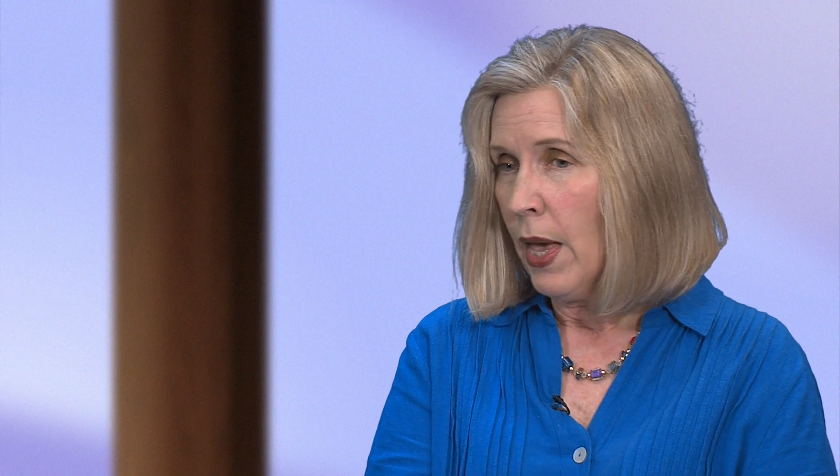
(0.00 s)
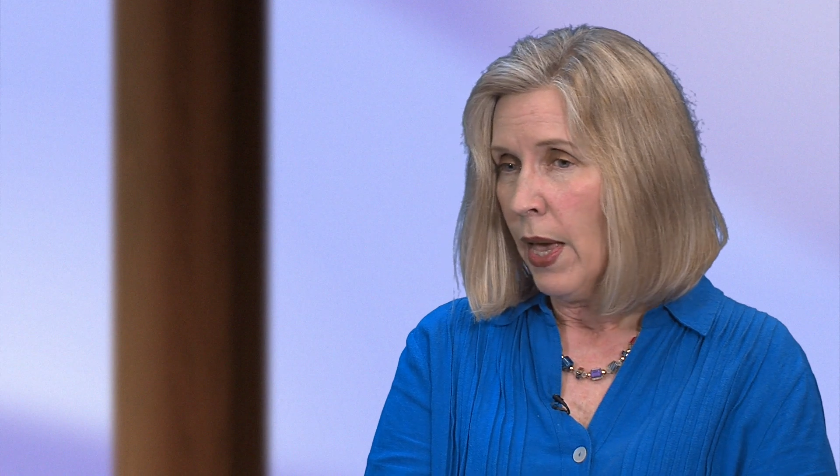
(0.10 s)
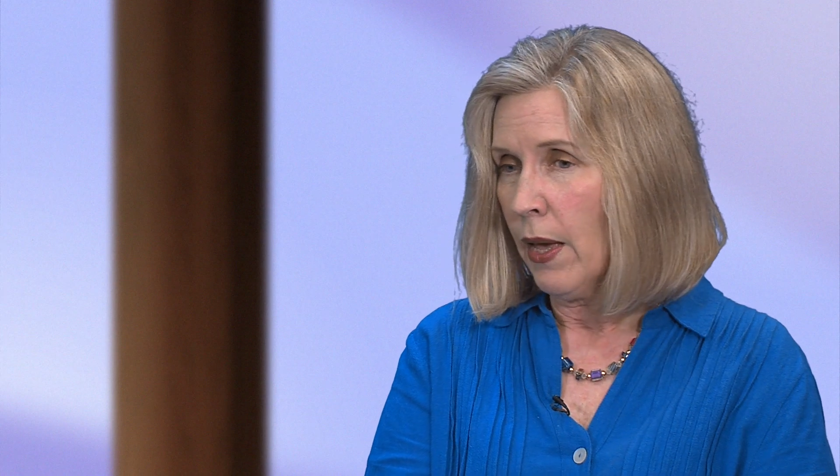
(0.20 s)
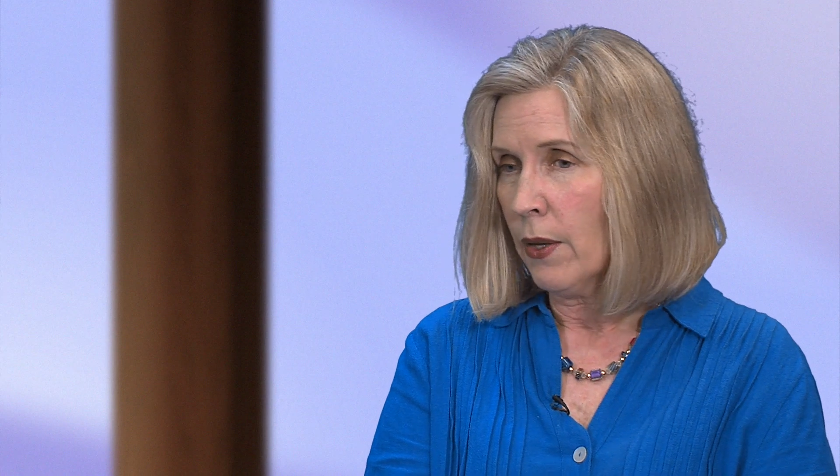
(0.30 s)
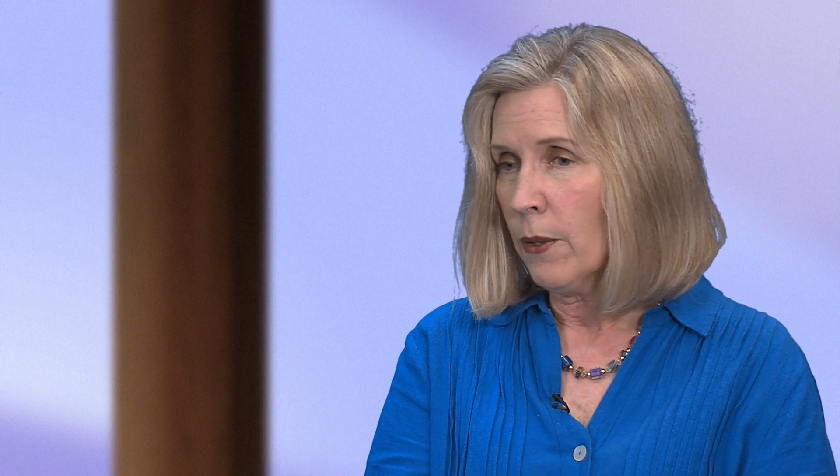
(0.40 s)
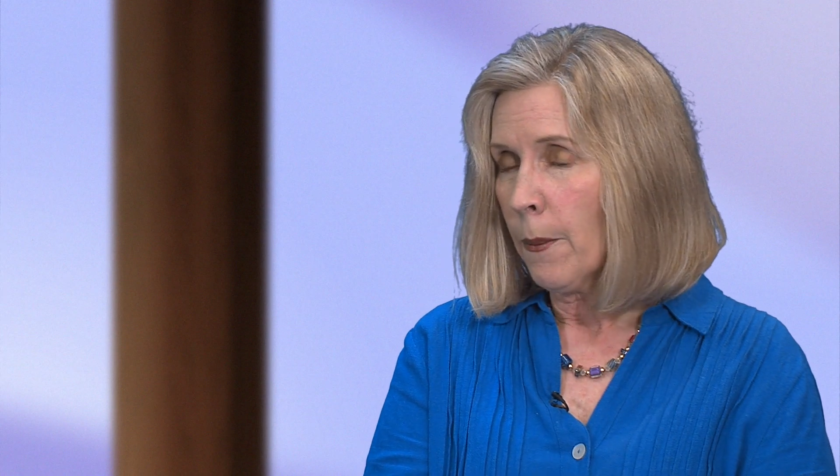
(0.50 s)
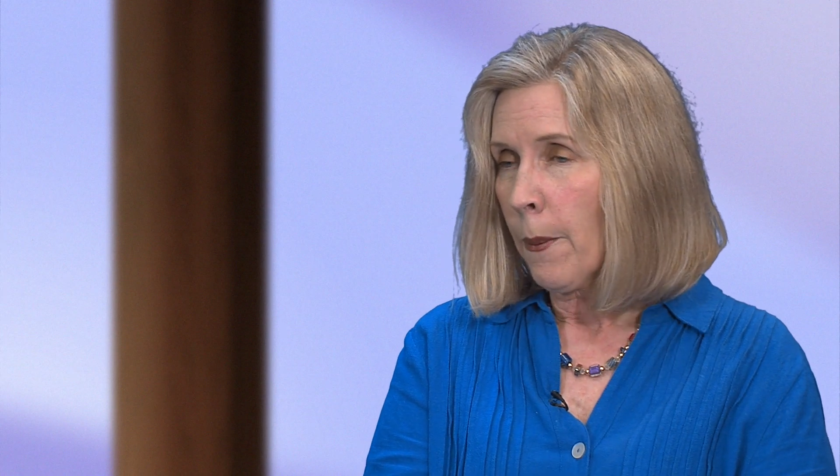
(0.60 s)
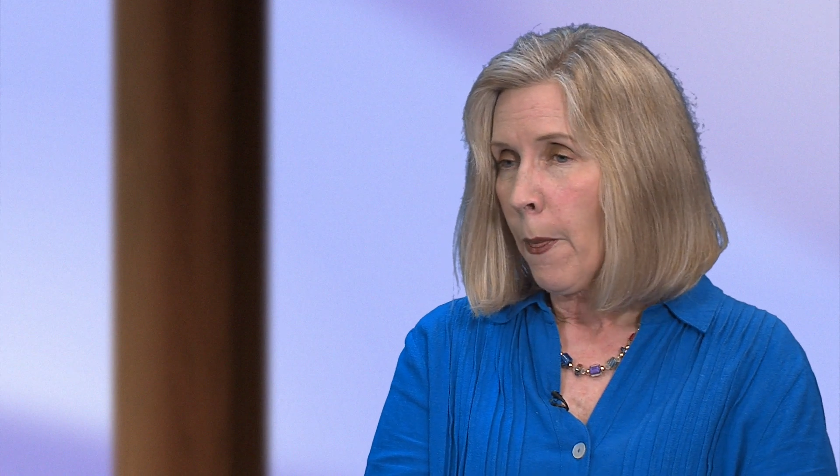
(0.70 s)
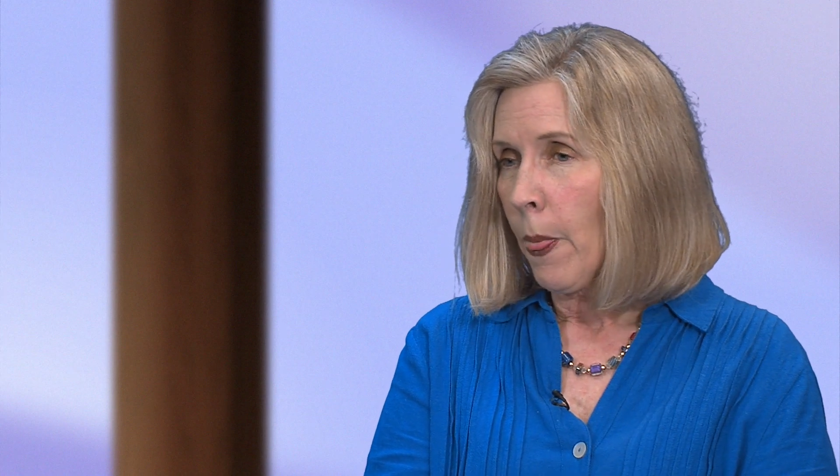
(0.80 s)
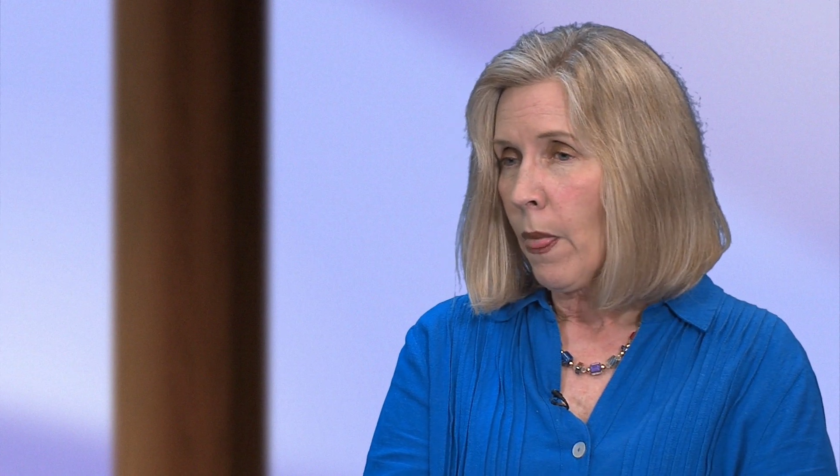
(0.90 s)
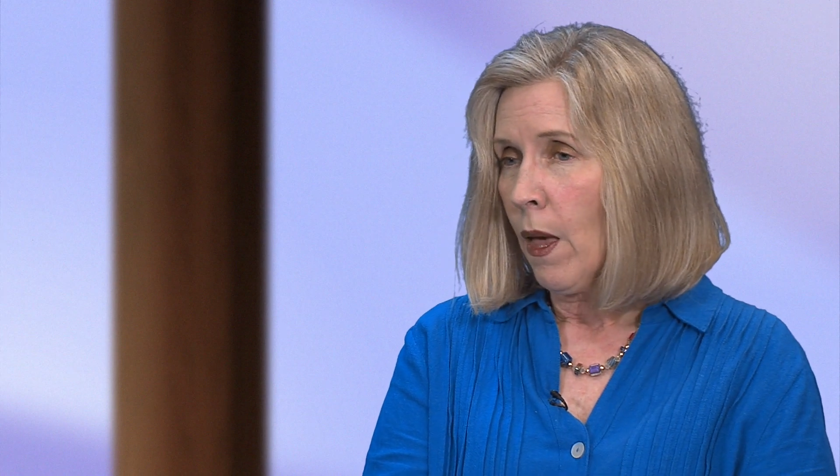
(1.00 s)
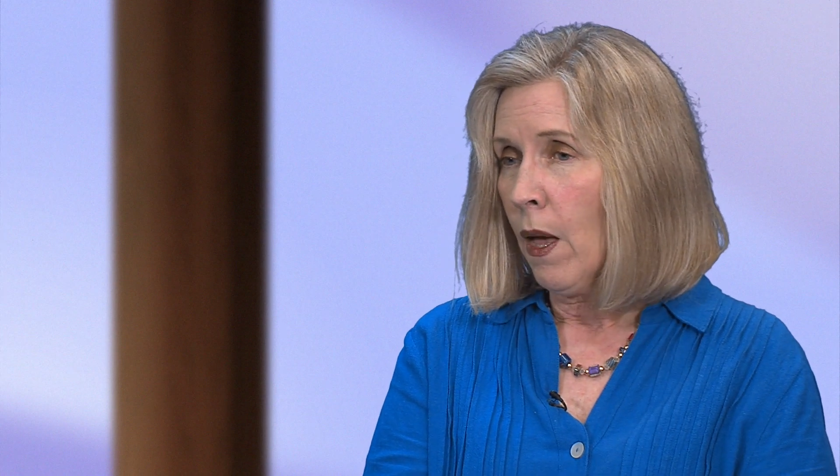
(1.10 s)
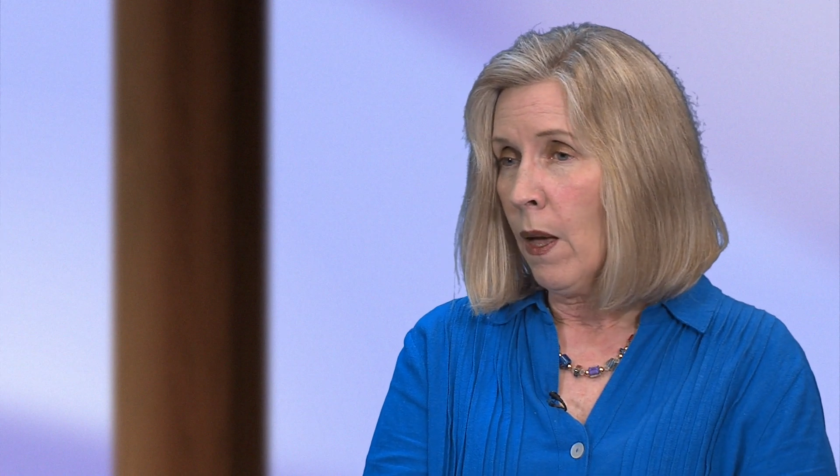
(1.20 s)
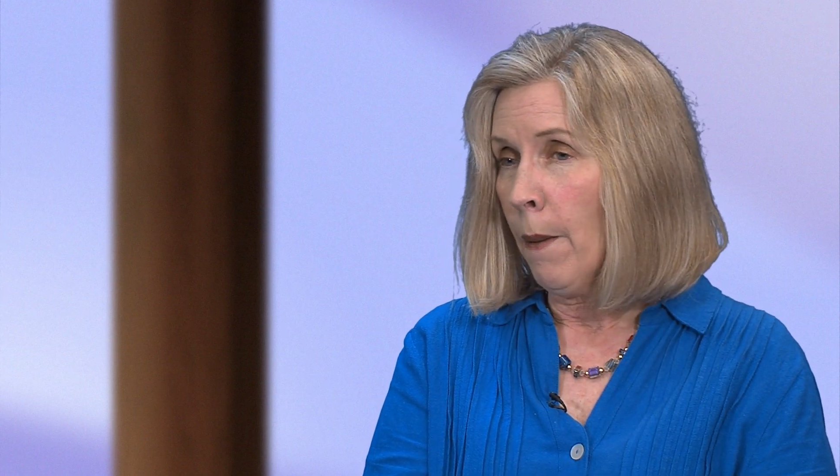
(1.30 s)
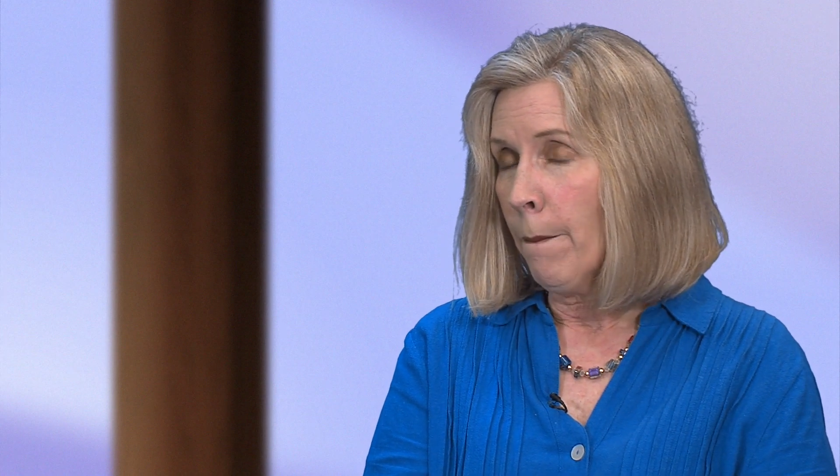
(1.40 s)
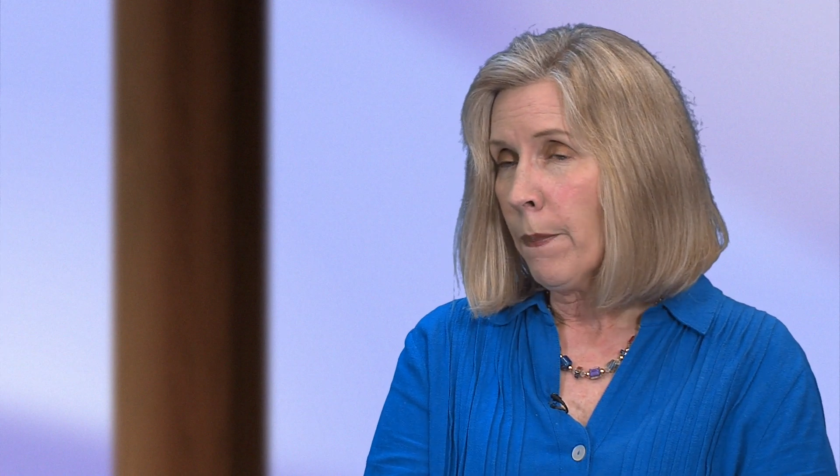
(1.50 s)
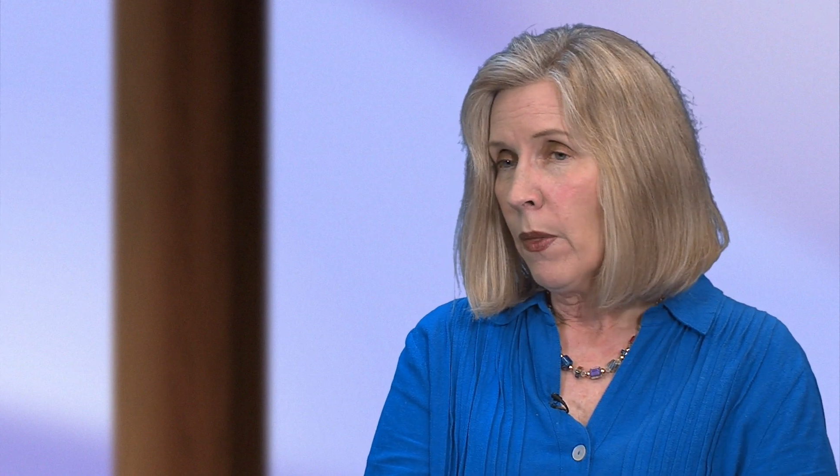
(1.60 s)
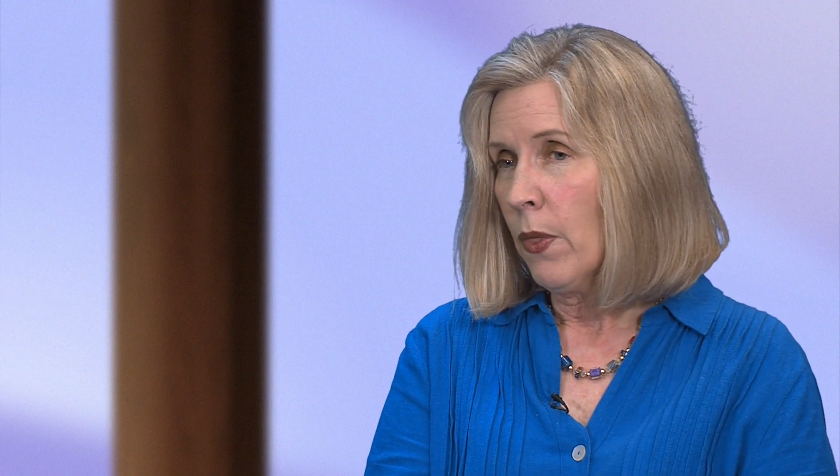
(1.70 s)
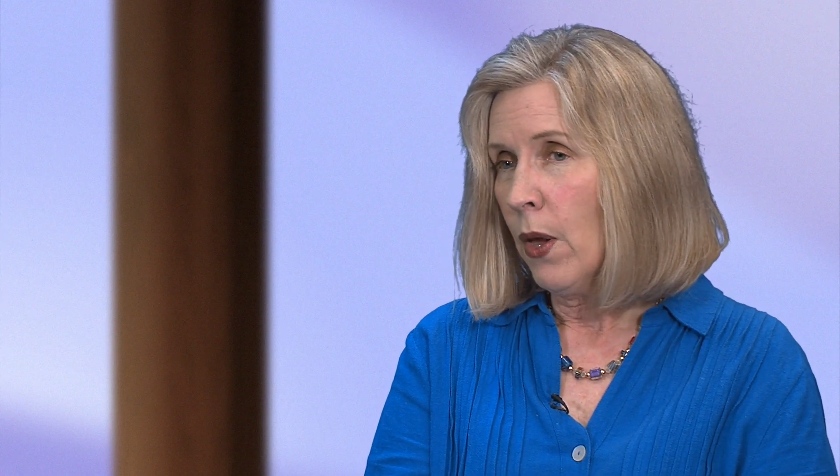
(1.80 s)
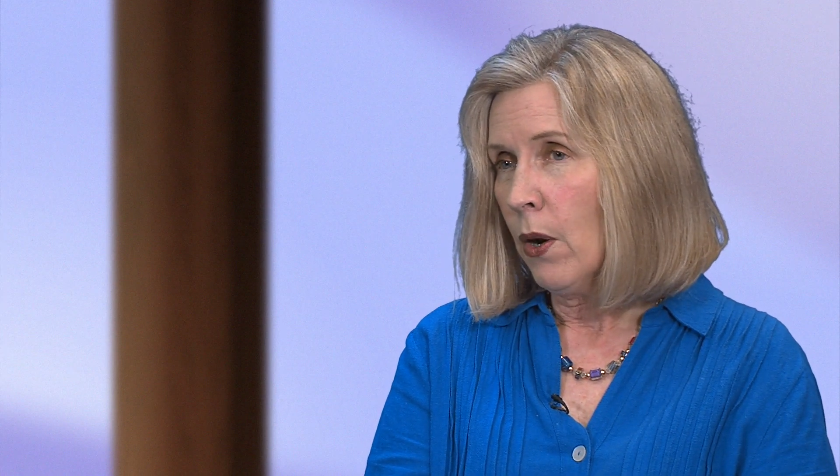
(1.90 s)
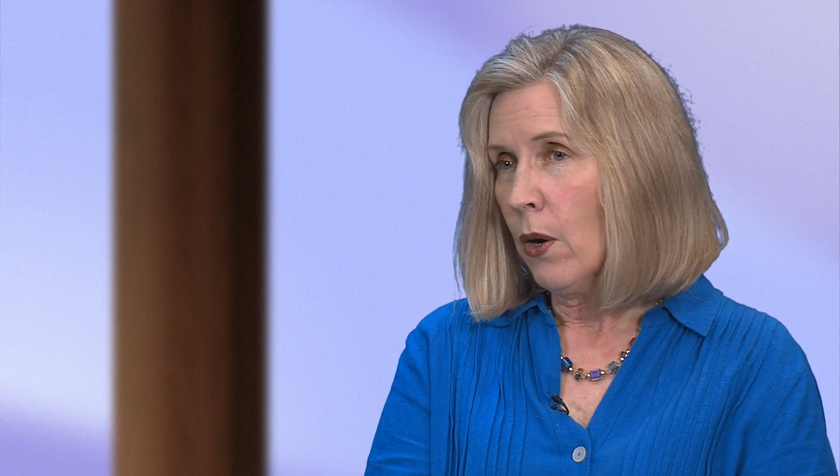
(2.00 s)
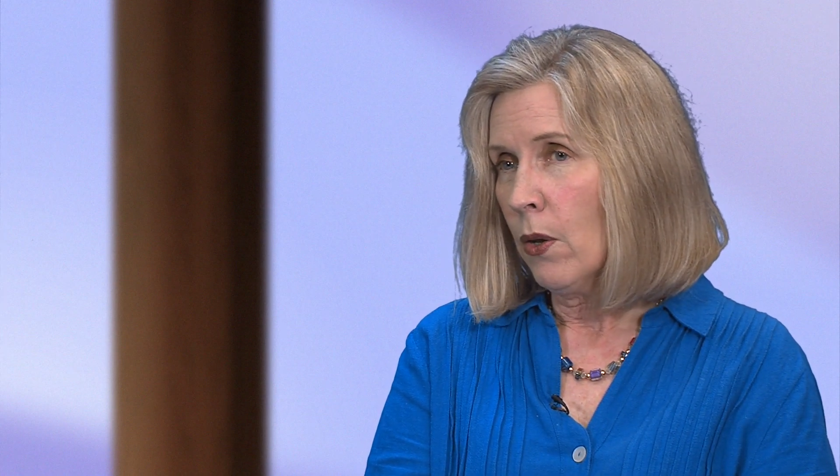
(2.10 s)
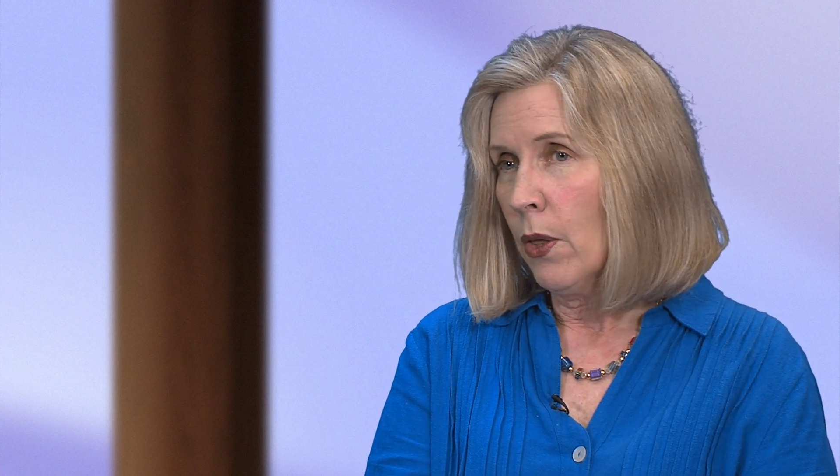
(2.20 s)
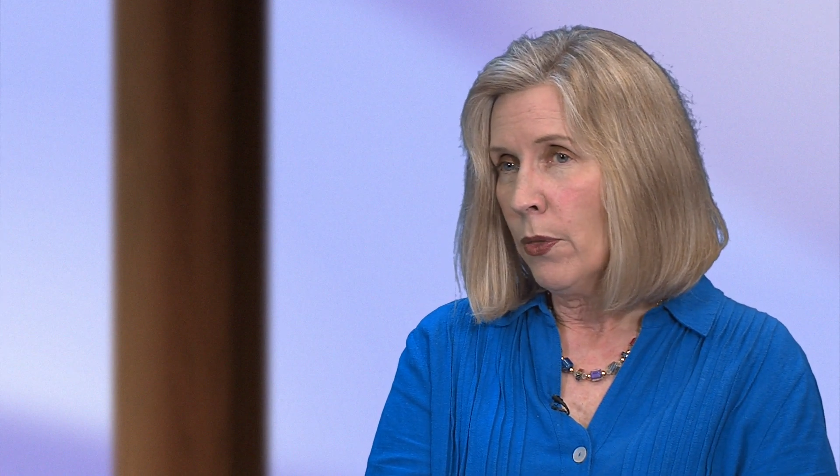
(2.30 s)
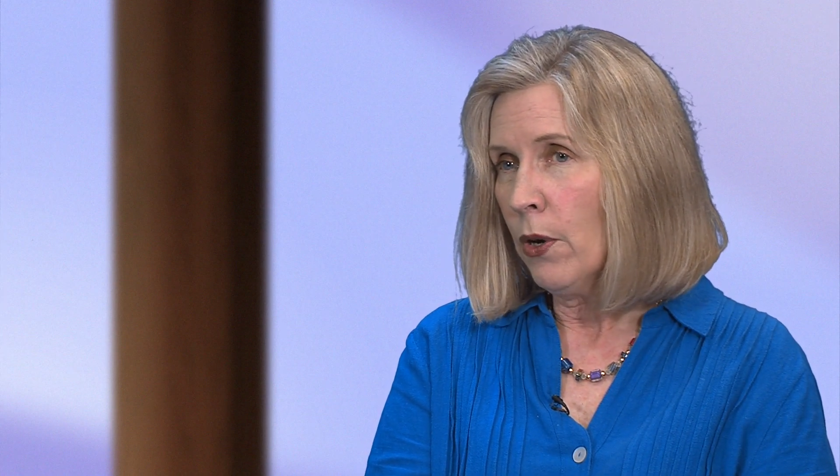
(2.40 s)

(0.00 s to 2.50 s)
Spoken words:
And there